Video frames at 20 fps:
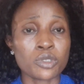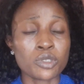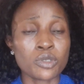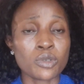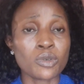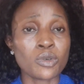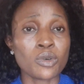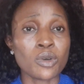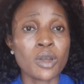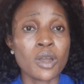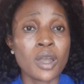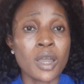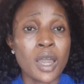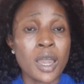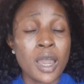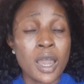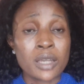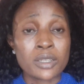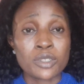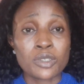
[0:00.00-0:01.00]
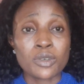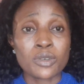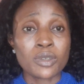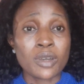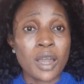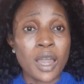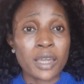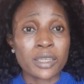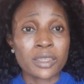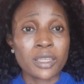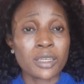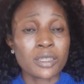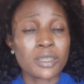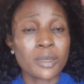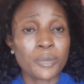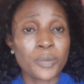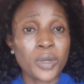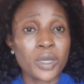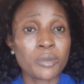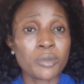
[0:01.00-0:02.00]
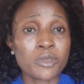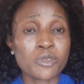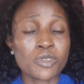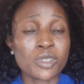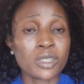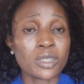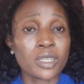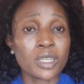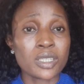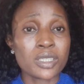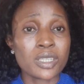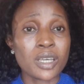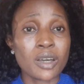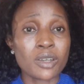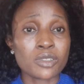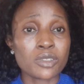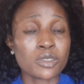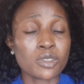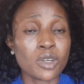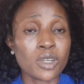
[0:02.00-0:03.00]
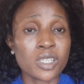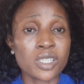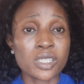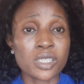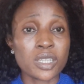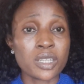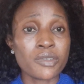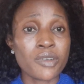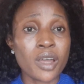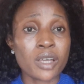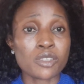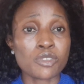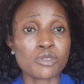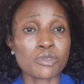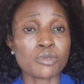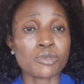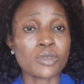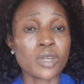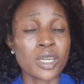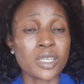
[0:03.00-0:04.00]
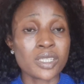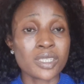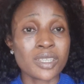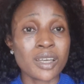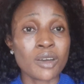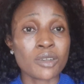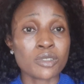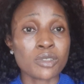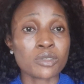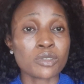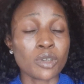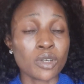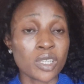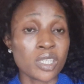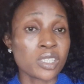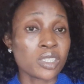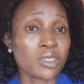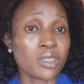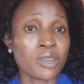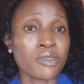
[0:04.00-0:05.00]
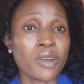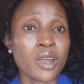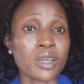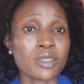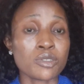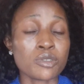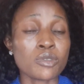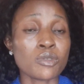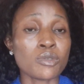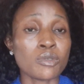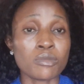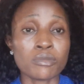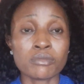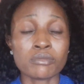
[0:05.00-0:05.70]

So I think they pay between 3,000 Turkish lira to 8,000 Turkish lira. So,